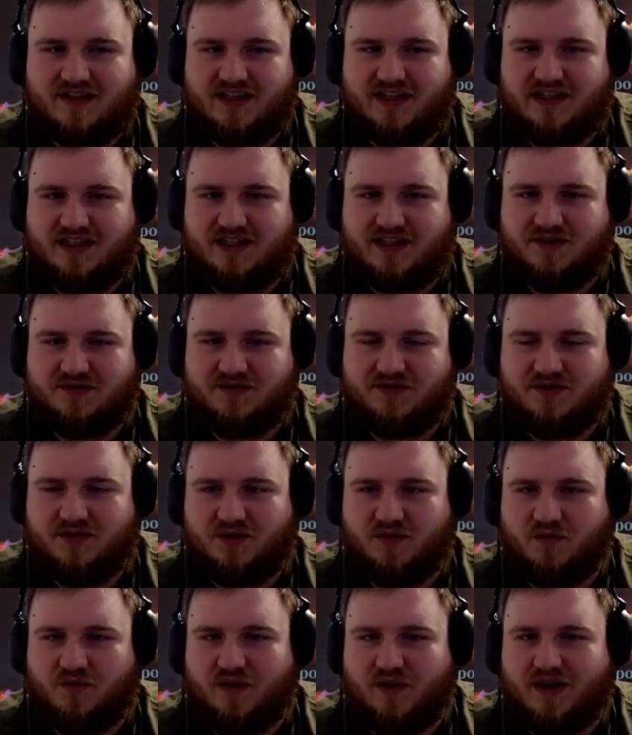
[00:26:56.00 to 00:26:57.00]
Don't
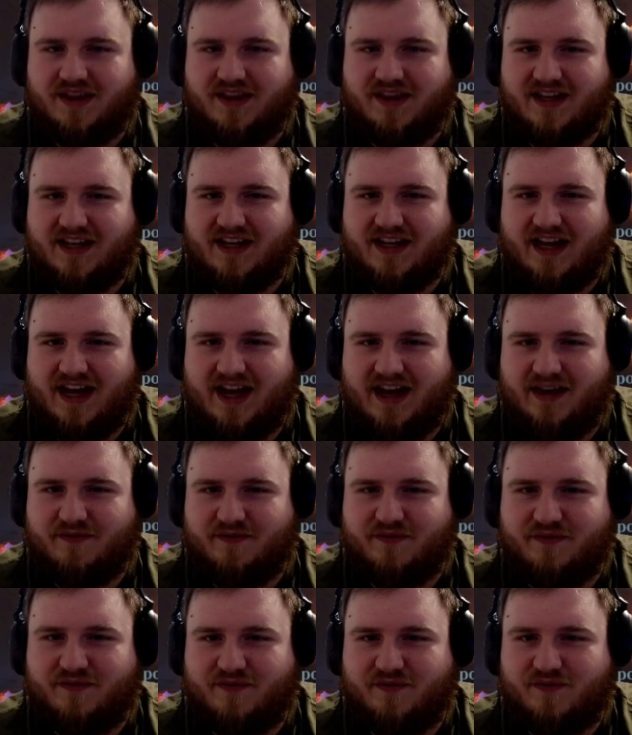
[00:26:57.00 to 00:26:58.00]
know what they can have
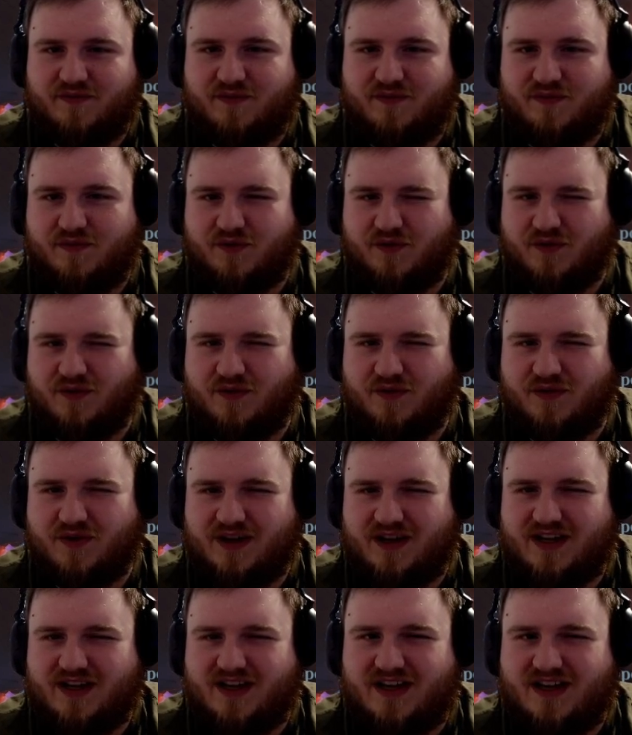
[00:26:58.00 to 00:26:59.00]
free
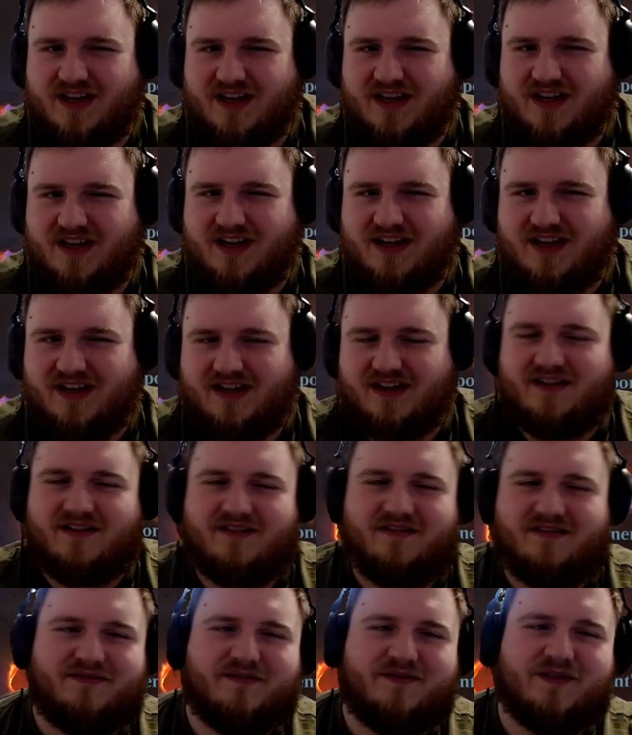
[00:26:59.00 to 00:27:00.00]

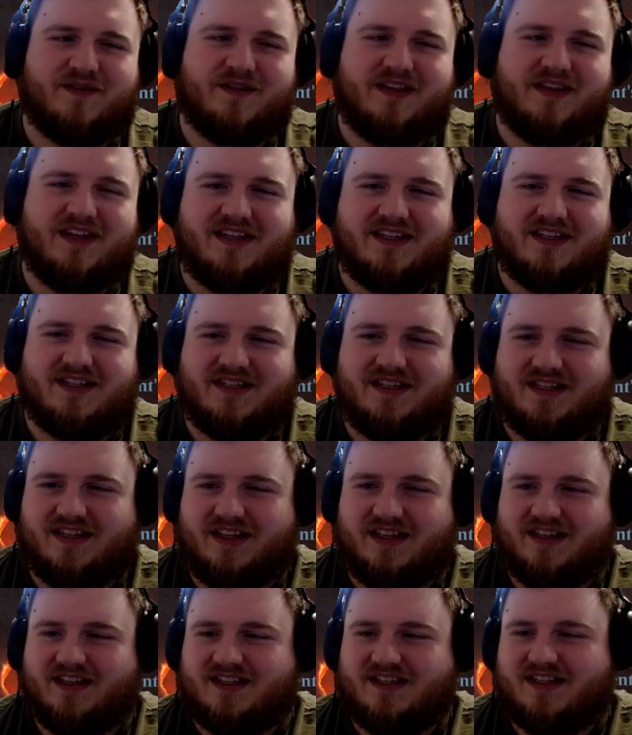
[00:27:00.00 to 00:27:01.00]
for this,
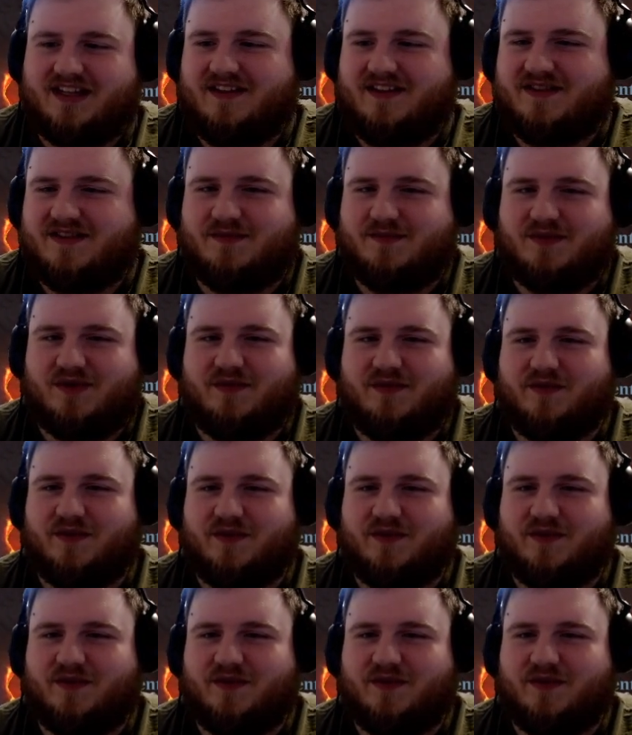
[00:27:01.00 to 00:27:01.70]
unless they have some sort of free